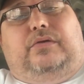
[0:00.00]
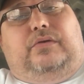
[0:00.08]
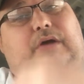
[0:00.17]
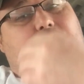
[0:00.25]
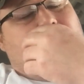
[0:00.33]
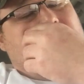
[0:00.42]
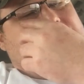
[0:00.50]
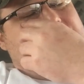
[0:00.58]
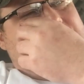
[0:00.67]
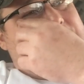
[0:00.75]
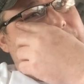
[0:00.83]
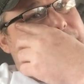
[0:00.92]
I
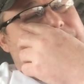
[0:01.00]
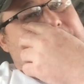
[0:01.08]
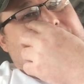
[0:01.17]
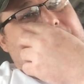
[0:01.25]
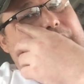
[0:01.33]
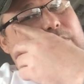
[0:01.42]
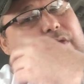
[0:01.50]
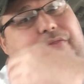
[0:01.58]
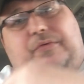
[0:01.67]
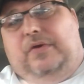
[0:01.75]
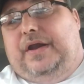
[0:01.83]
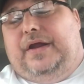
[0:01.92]
kind of went
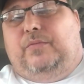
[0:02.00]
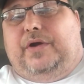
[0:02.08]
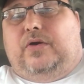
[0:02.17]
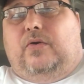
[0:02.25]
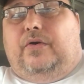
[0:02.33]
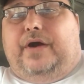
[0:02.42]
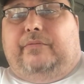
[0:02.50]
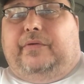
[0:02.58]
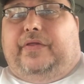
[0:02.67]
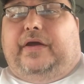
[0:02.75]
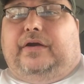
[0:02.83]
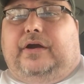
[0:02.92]
through. I didn't record
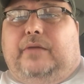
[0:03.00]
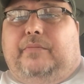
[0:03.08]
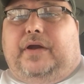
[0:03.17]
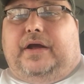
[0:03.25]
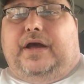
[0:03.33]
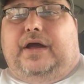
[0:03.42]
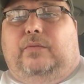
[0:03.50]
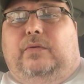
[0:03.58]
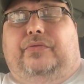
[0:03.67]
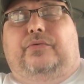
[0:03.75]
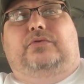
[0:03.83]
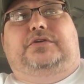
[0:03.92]
everything there, but I kind of
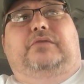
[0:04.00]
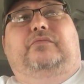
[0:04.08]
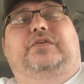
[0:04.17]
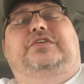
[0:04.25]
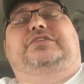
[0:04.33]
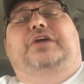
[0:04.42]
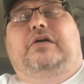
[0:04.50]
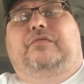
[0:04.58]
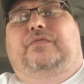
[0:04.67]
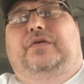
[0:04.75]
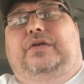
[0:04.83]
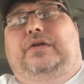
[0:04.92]
went through some of this
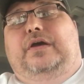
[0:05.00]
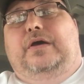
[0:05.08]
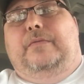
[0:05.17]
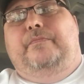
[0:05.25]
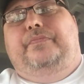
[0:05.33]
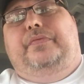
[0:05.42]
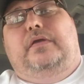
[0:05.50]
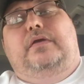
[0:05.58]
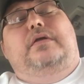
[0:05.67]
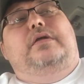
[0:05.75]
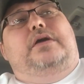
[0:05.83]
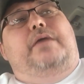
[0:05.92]
stuff, and I'm
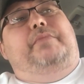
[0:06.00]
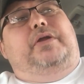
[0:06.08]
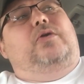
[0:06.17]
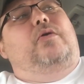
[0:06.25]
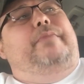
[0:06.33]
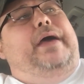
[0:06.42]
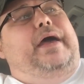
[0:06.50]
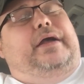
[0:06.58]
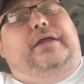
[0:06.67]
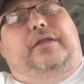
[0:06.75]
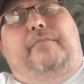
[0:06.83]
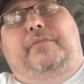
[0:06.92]
gonna go
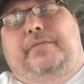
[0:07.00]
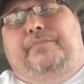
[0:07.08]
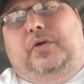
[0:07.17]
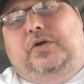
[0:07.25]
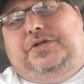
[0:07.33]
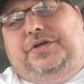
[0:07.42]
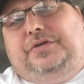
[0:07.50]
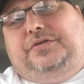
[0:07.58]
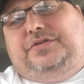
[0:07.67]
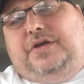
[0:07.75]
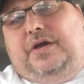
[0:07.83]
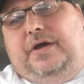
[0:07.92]
back and I'm gonna
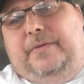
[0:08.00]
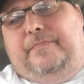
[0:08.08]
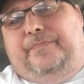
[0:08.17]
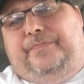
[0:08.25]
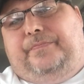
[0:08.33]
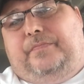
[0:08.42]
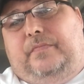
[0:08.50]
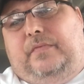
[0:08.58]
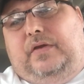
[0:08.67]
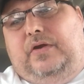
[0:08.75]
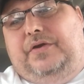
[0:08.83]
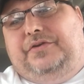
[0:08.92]
purchase.
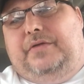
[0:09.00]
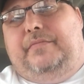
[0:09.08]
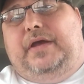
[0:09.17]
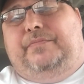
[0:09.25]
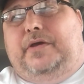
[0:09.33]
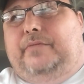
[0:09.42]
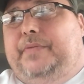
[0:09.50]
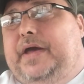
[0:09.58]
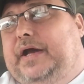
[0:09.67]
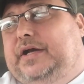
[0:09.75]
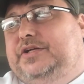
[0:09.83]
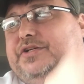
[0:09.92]
He's gonna make me a
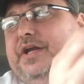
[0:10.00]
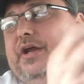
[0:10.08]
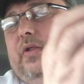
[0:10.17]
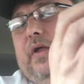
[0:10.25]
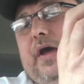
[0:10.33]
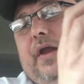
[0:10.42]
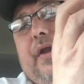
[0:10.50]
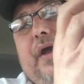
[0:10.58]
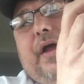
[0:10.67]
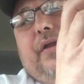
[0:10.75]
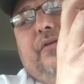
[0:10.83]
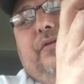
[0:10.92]
package deal on
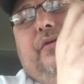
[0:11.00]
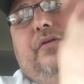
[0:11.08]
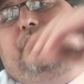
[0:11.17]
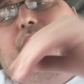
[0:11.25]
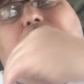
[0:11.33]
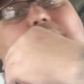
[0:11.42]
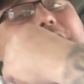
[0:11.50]
a